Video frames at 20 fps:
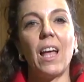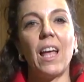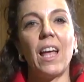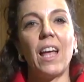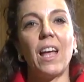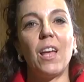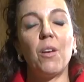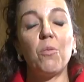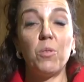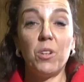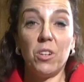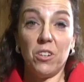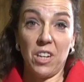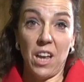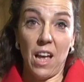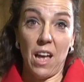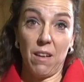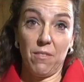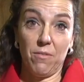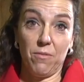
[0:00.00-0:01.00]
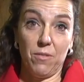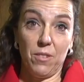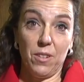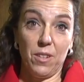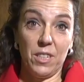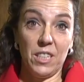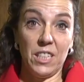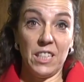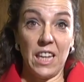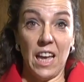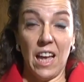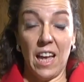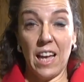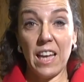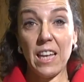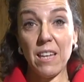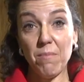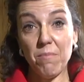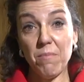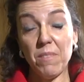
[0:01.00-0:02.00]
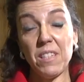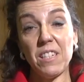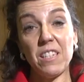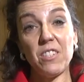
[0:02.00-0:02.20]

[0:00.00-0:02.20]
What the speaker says: We don't have time in